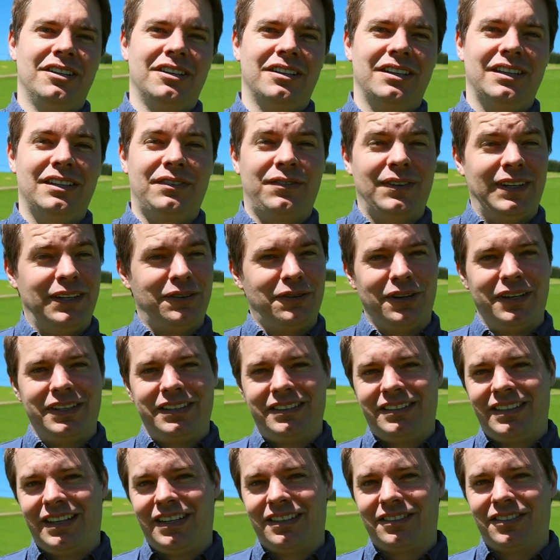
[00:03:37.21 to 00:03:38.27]
This feed quality
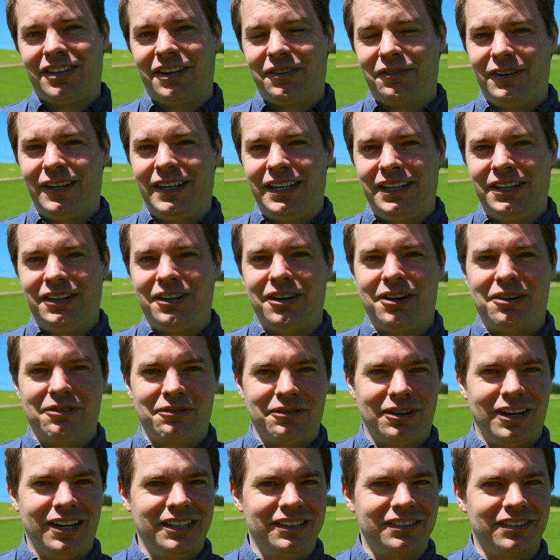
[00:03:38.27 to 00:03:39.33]
sounds like feeding gold,
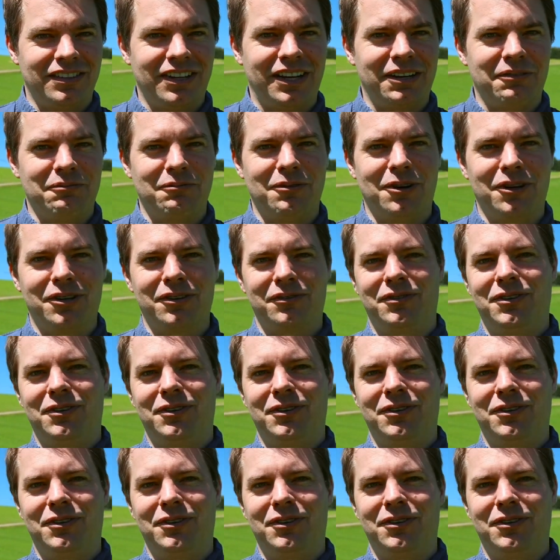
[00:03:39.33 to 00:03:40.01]
right? It's like rocket